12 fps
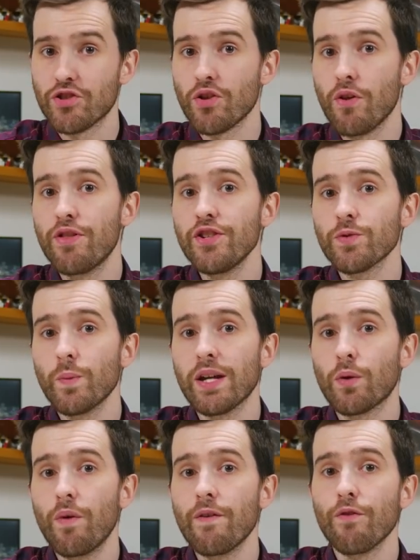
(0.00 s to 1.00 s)
so this
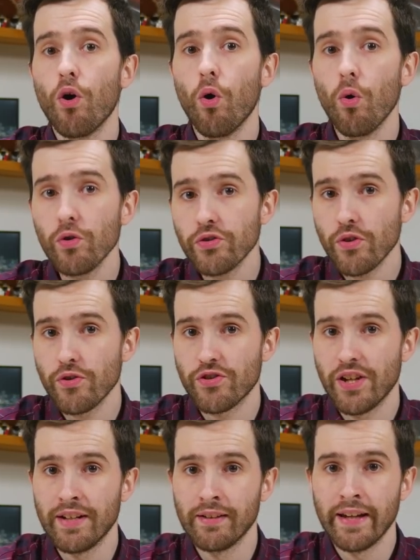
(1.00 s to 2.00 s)
week we've also
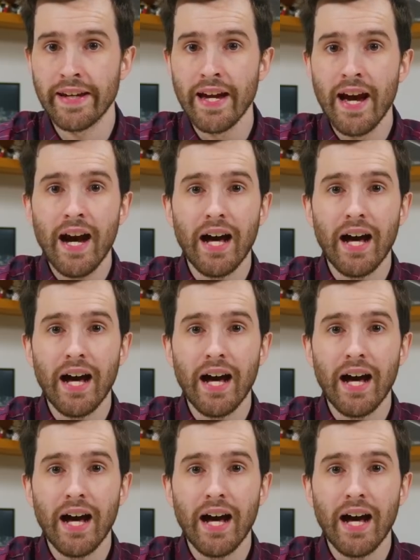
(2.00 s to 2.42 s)
seen a leak